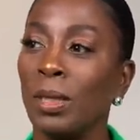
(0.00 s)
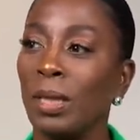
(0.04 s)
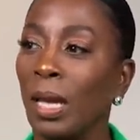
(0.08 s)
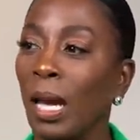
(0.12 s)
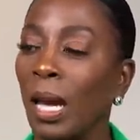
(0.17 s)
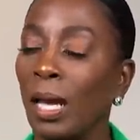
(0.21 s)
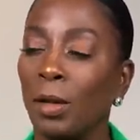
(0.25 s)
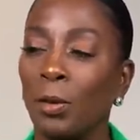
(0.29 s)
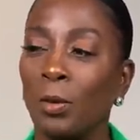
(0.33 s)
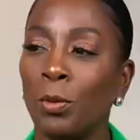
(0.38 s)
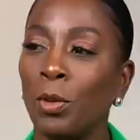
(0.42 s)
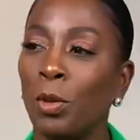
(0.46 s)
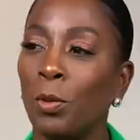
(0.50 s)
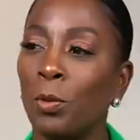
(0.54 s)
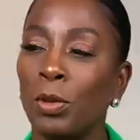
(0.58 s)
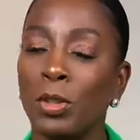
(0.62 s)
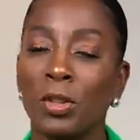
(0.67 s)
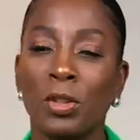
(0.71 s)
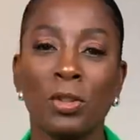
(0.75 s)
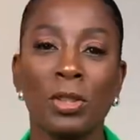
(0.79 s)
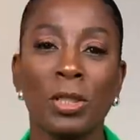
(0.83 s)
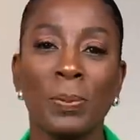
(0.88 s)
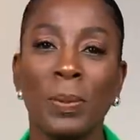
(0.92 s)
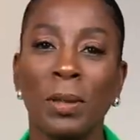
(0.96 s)
I don't know
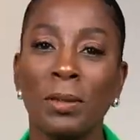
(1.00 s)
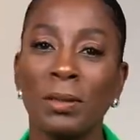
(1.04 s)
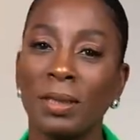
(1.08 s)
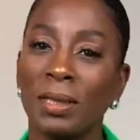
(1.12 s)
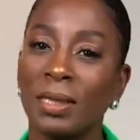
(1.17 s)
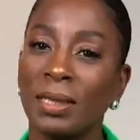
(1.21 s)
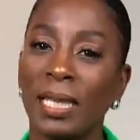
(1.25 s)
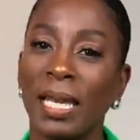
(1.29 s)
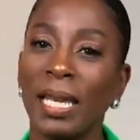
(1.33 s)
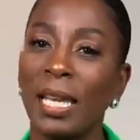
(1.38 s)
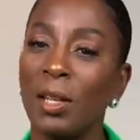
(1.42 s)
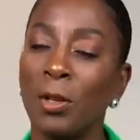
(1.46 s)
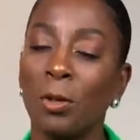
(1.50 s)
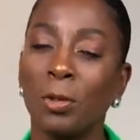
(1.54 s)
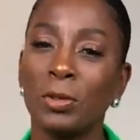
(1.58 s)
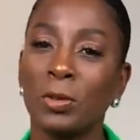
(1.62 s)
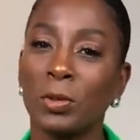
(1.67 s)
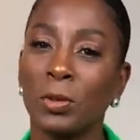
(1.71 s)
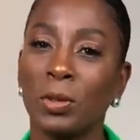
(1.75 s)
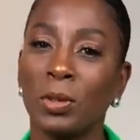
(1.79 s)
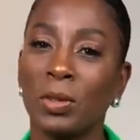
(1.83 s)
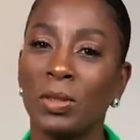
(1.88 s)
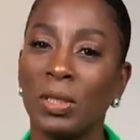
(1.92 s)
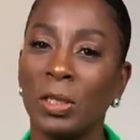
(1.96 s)
what you're supposed to say in those
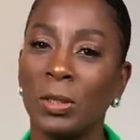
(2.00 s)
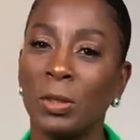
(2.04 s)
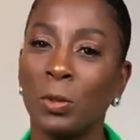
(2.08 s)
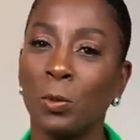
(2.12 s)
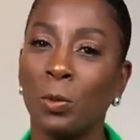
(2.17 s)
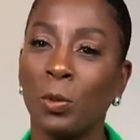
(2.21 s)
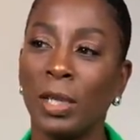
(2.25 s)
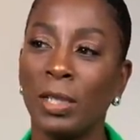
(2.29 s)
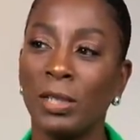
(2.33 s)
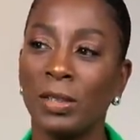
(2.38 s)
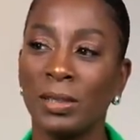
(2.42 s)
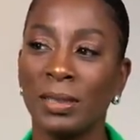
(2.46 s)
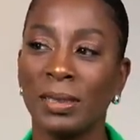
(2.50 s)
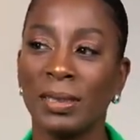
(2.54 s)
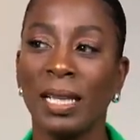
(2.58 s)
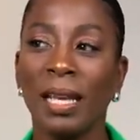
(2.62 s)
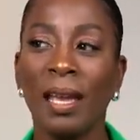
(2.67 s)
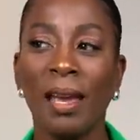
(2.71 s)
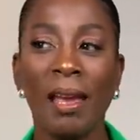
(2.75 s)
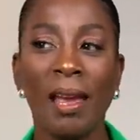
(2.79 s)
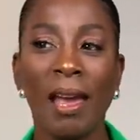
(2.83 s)
sort of situations.